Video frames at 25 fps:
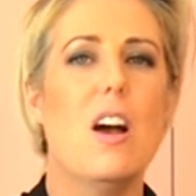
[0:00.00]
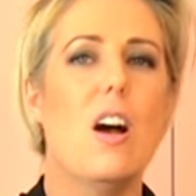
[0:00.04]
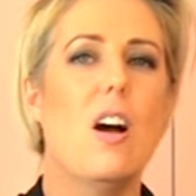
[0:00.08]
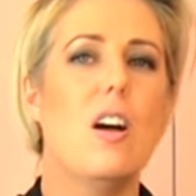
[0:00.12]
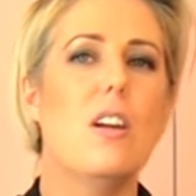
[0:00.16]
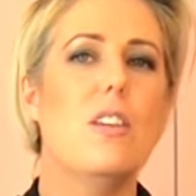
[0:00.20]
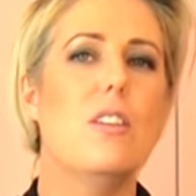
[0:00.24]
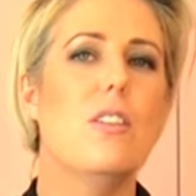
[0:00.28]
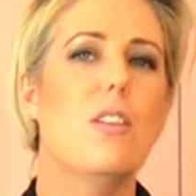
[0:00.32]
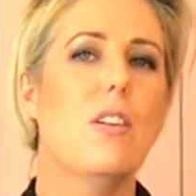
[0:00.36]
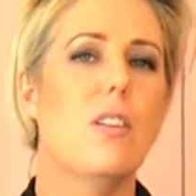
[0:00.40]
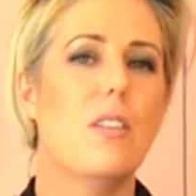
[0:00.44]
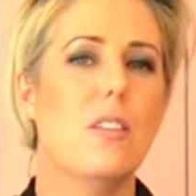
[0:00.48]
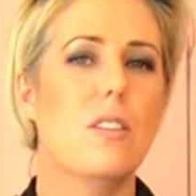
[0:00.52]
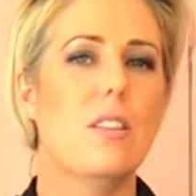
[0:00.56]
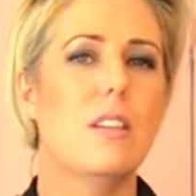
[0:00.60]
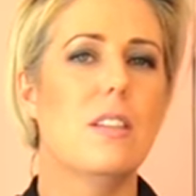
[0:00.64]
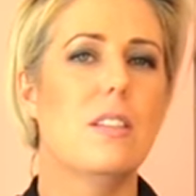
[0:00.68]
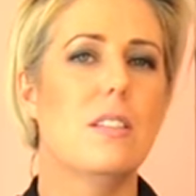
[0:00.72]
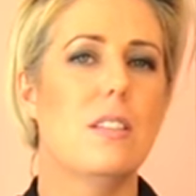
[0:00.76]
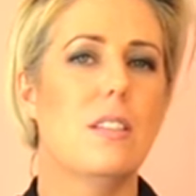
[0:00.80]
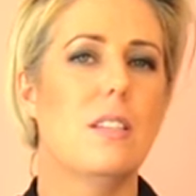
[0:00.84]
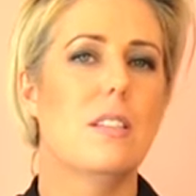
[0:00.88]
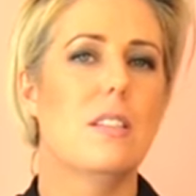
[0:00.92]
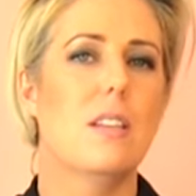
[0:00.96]
I know the
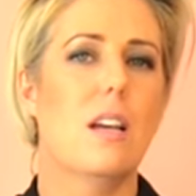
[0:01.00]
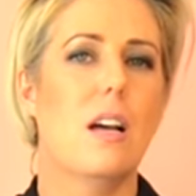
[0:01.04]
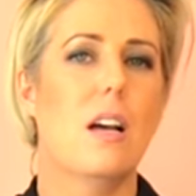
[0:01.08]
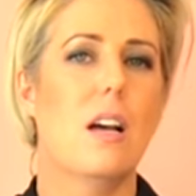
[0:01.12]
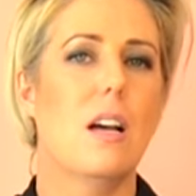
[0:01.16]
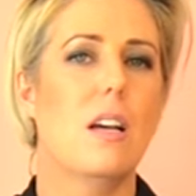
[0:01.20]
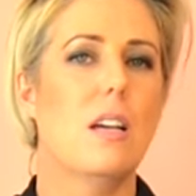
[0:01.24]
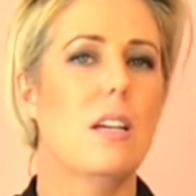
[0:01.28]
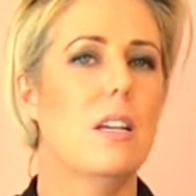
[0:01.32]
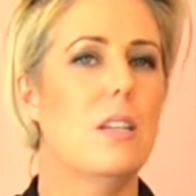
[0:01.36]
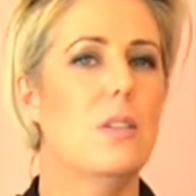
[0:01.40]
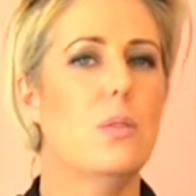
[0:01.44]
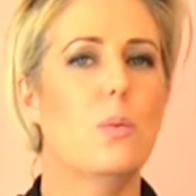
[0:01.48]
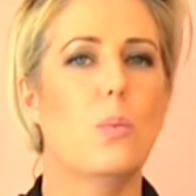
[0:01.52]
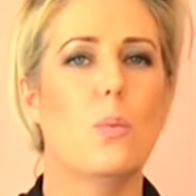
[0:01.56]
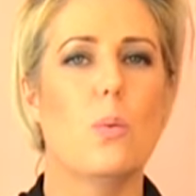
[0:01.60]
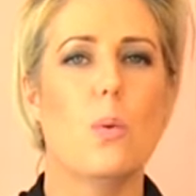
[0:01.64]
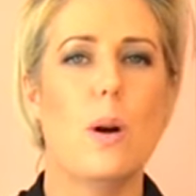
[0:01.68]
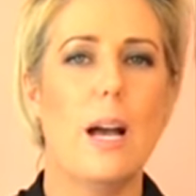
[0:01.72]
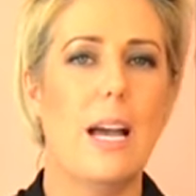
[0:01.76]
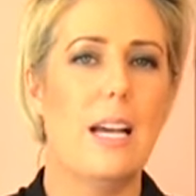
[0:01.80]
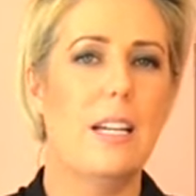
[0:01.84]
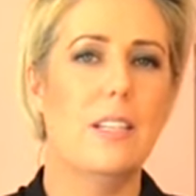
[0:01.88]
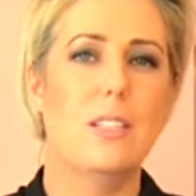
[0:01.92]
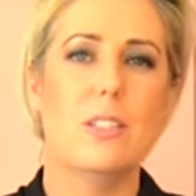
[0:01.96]
scissor is
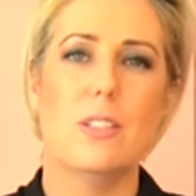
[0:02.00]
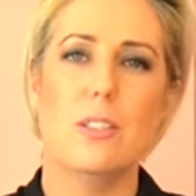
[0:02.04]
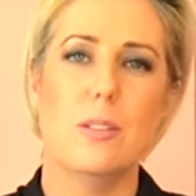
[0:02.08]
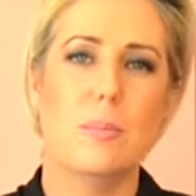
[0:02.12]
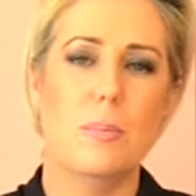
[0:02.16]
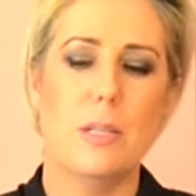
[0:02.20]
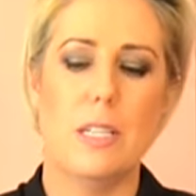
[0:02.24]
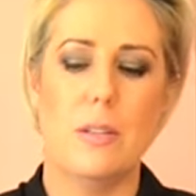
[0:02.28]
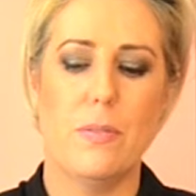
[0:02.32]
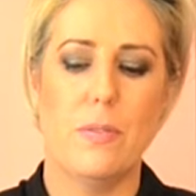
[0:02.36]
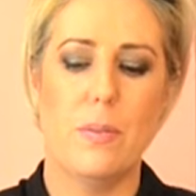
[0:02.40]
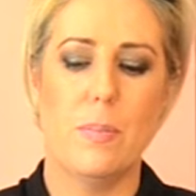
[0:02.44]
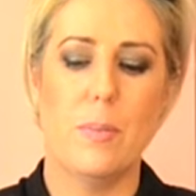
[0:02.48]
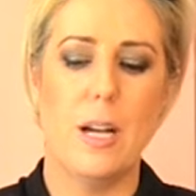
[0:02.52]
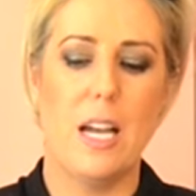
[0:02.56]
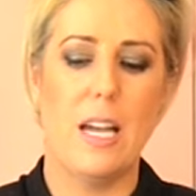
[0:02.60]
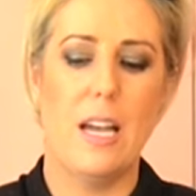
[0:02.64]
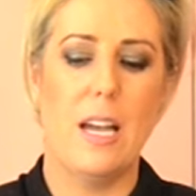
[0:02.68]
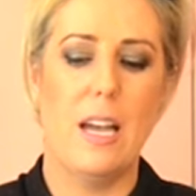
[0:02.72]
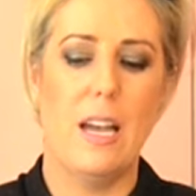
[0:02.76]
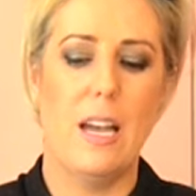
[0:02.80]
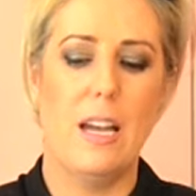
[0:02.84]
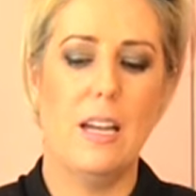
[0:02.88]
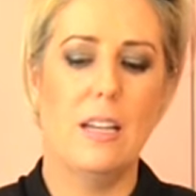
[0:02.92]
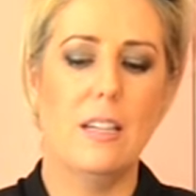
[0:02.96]
way too big for my
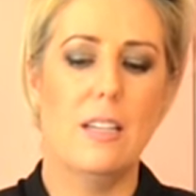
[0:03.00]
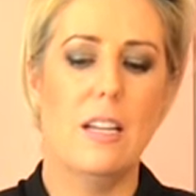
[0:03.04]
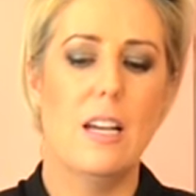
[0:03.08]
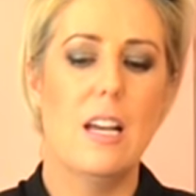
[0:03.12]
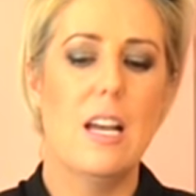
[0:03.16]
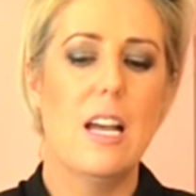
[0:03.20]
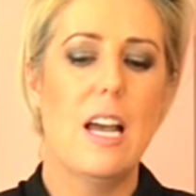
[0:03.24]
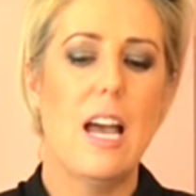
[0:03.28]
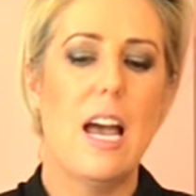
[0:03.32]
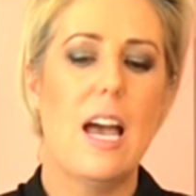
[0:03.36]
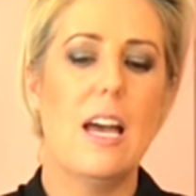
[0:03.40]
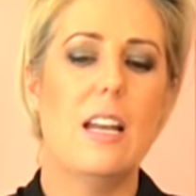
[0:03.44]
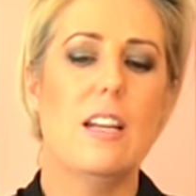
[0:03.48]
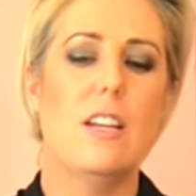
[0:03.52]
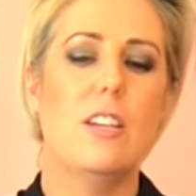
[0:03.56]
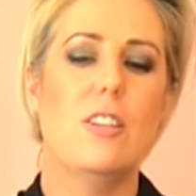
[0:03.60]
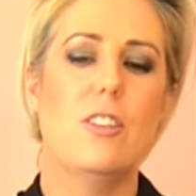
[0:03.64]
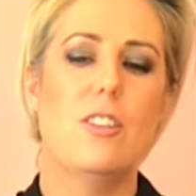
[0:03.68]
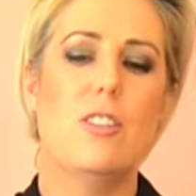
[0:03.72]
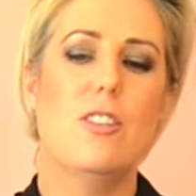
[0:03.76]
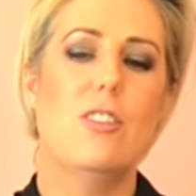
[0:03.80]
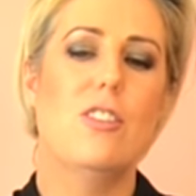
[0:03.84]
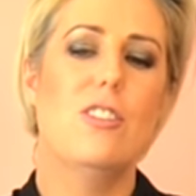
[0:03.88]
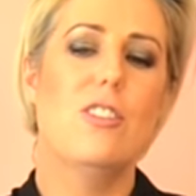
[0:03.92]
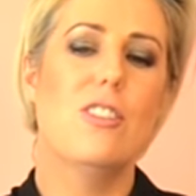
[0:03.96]
hand, and it
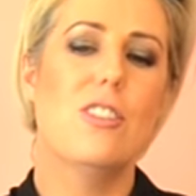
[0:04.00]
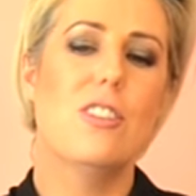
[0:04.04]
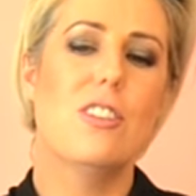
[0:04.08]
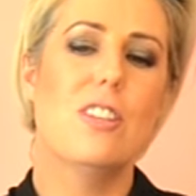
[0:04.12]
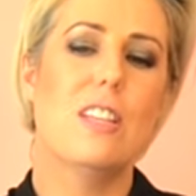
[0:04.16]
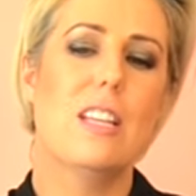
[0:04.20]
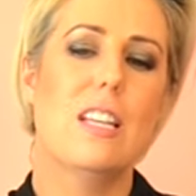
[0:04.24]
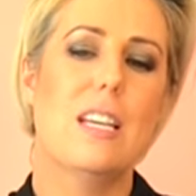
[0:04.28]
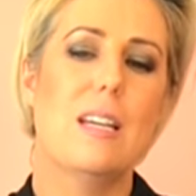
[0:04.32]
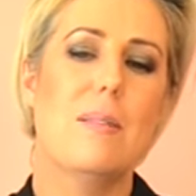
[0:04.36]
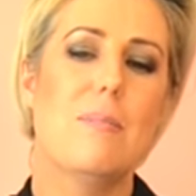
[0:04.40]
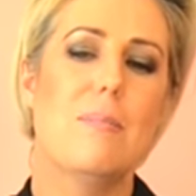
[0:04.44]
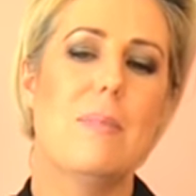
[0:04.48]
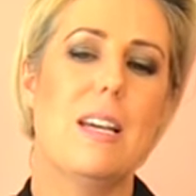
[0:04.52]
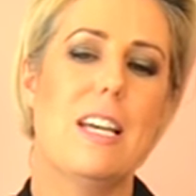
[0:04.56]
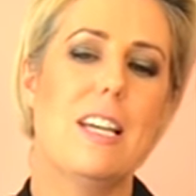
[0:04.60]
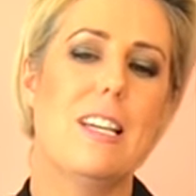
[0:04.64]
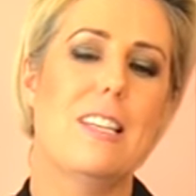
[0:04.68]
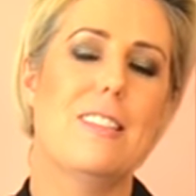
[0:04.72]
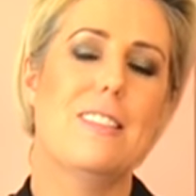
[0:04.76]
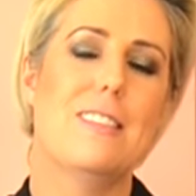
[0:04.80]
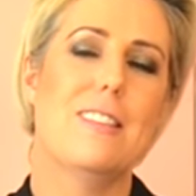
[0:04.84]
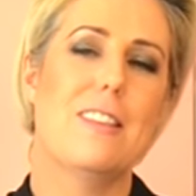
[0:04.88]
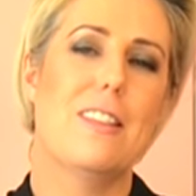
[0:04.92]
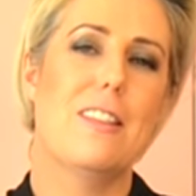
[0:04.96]
usually
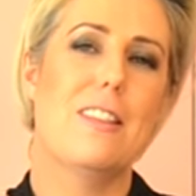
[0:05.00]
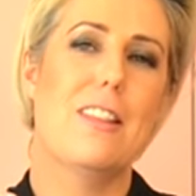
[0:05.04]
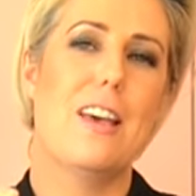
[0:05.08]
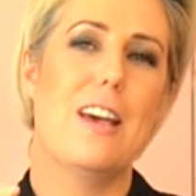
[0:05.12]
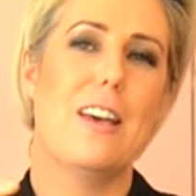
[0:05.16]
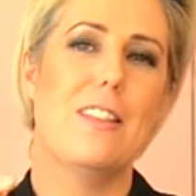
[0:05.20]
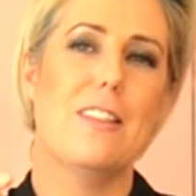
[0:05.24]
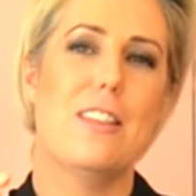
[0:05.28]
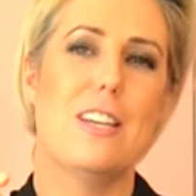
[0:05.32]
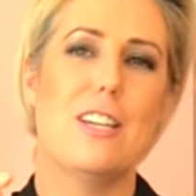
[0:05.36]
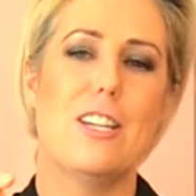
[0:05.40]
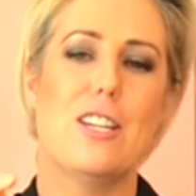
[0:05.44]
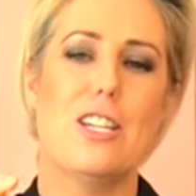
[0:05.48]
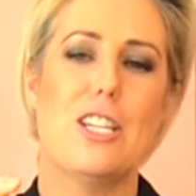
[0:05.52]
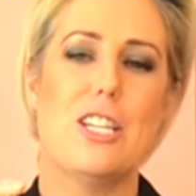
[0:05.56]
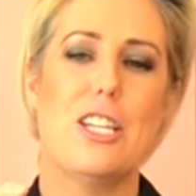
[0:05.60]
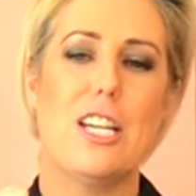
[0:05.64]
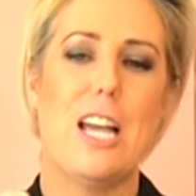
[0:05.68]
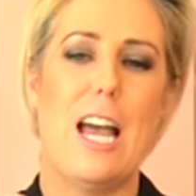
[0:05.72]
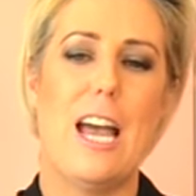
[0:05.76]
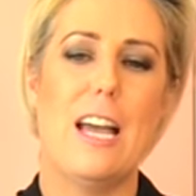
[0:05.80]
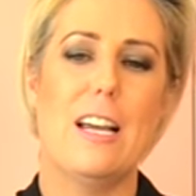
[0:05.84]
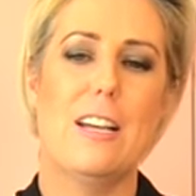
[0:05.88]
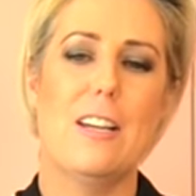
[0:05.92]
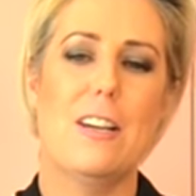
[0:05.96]
means that the
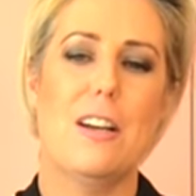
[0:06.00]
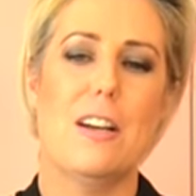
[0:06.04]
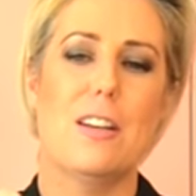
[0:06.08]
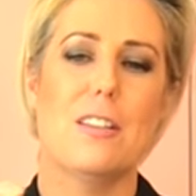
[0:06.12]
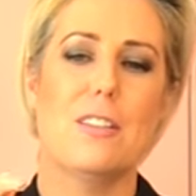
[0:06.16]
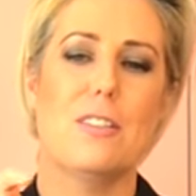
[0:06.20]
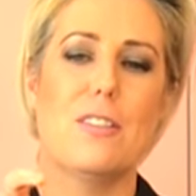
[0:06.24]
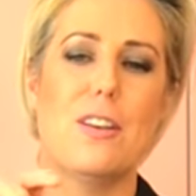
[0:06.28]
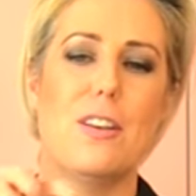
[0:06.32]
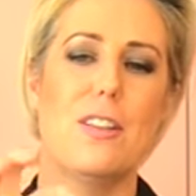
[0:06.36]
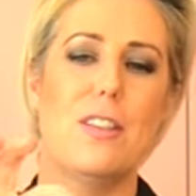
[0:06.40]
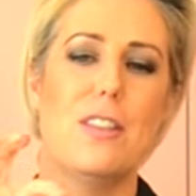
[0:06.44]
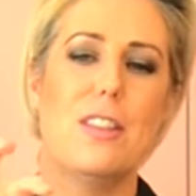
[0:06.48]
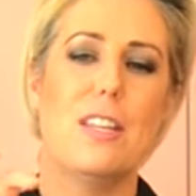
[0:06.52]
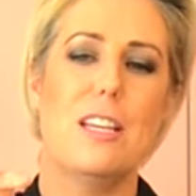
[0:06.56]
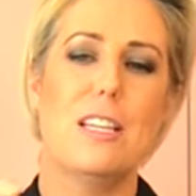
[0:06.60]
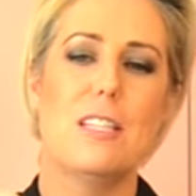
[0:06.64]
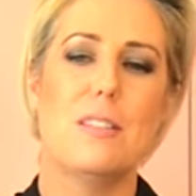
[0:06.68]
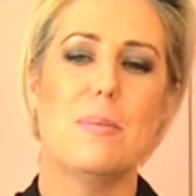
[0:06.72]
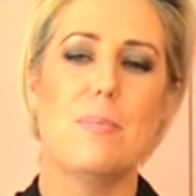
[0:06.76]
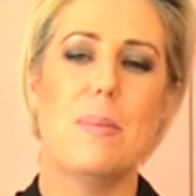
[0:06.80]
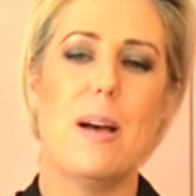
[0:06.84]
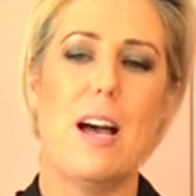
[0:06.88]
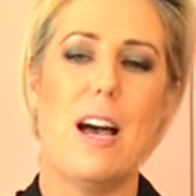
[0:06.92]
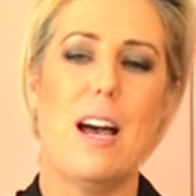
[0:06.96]
shank, so
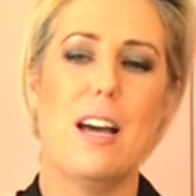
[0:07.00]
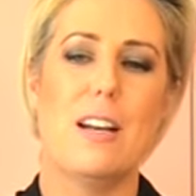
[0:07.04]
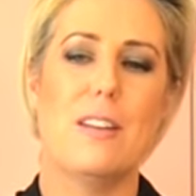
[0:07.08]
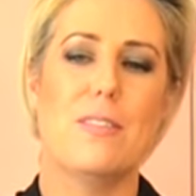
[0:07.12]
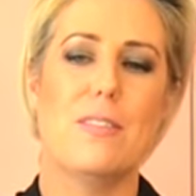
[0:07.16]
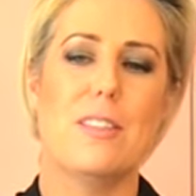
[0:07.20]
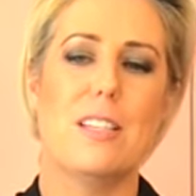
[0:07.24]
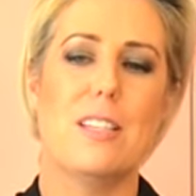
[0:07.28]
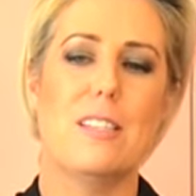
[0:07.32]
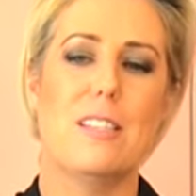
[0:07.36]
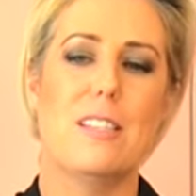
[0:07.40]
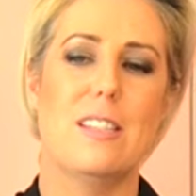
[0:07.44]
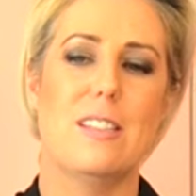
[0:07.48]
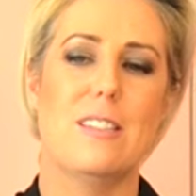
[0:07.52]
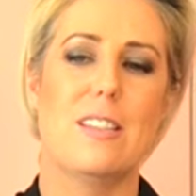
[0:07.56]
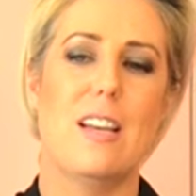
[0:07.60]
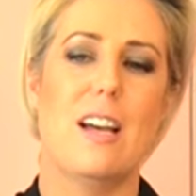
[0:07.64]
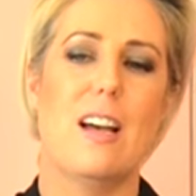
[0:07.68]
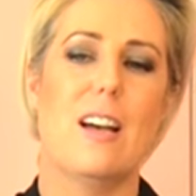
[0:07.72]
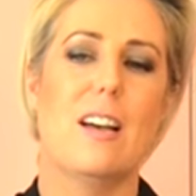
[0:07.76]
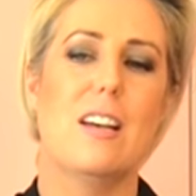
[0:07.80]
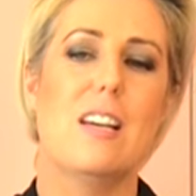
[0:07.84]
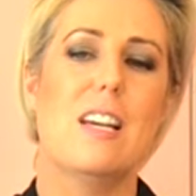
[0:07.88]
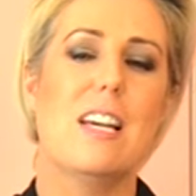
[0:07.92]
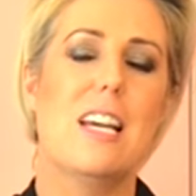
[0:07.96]
this part of the
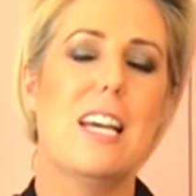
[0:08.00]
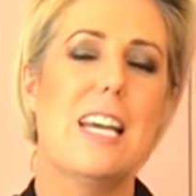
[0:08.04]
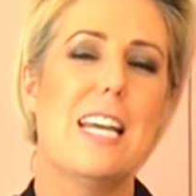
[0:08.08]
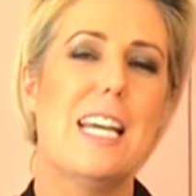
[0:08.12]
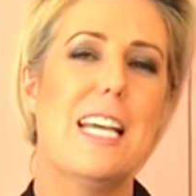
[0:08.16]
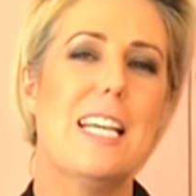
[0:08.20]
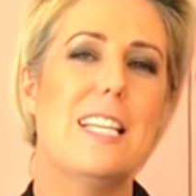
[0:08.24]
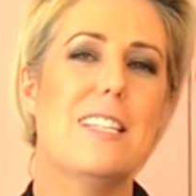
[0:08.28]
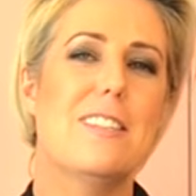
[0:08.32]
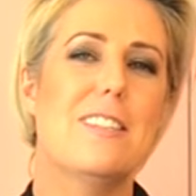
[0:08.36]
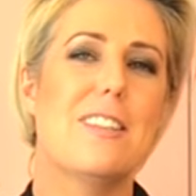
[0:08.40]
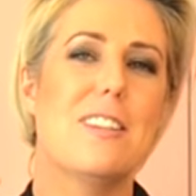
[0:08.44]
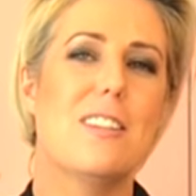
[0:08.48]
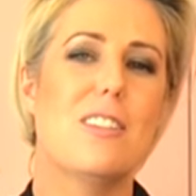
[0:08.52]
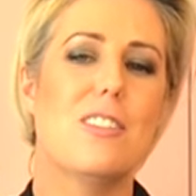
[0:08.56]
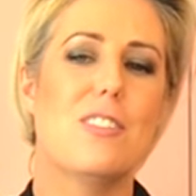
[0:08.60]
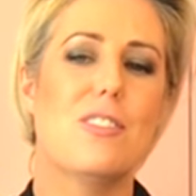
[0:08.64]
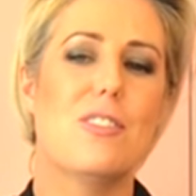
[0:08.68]
scissor, is